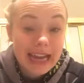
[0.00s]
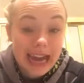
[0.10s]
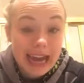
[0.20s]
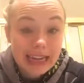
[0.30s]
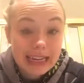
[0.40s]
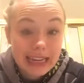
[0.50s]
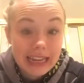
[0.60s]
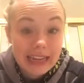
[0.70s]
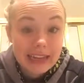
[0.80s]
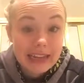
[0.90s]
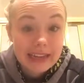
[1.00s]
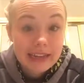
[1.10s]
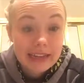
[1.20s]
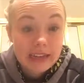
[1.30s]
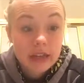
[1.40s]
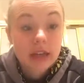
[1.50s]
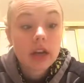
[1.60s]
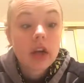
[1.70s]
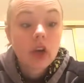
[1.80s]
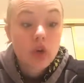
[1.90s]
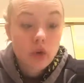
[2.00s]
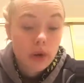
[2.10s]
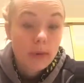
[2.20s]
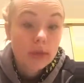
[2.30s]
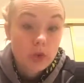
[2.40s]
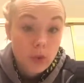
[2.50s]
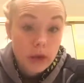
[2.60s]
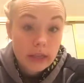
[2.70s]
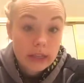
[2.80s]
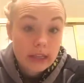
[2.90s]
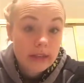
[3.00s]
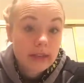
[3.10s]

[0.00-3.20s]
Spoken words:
acne, normal to oily,